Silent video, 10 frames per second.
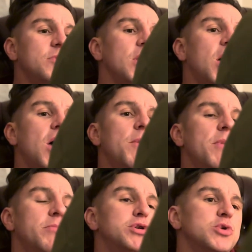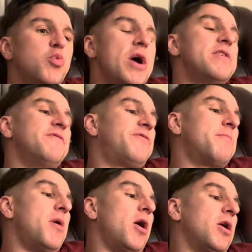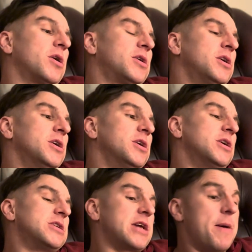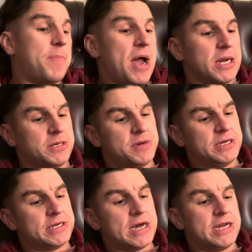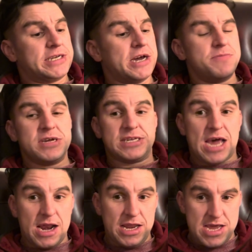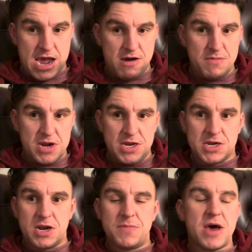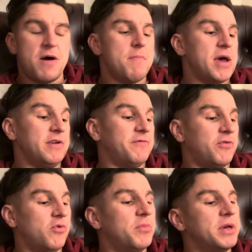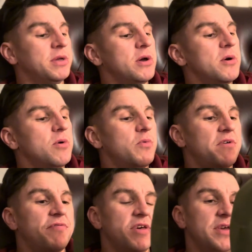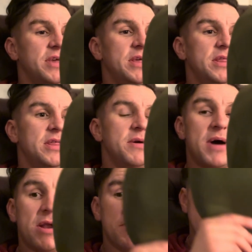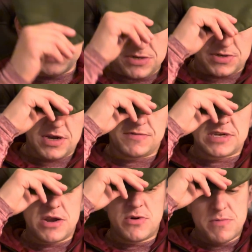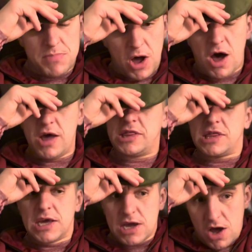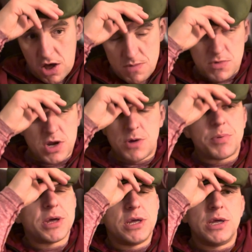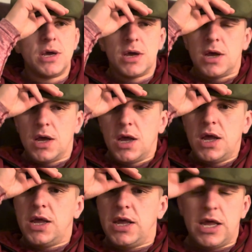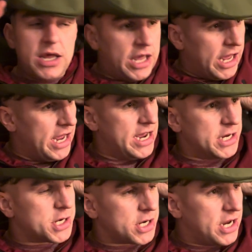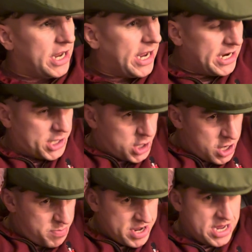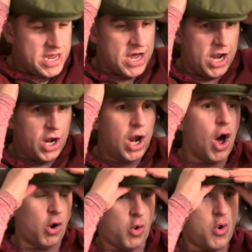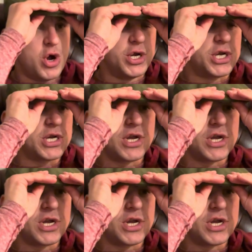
I'm just waiting for Mark to get back to me today and tell me exactly how many he's going to be able to make for me with the amount of materials that I've sent to him. But I think I'm going to be... He is going to be a Lockwood...